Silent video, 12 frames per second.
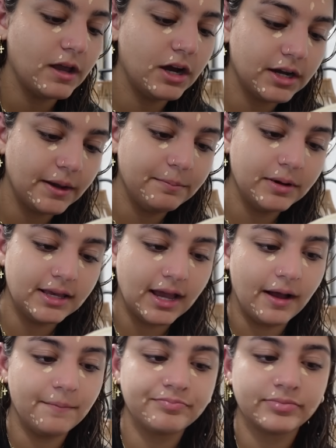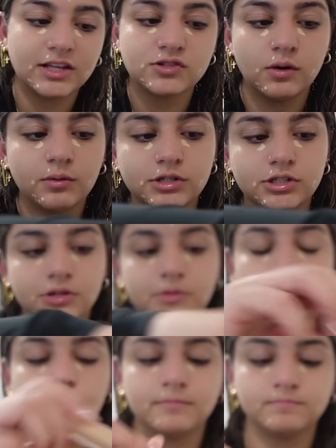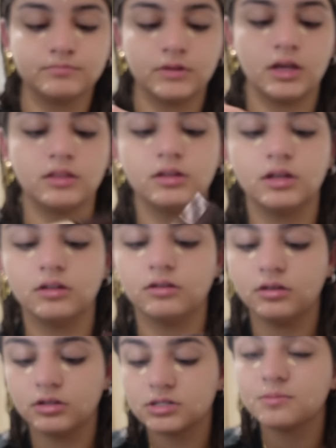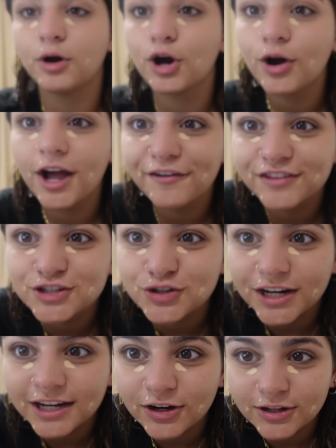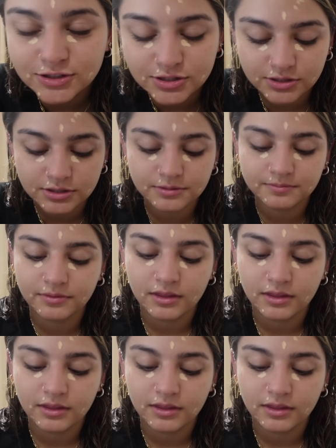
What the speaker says: Okay, but yeah, that's what we're doing. And then tomorrow I have the Drake concert.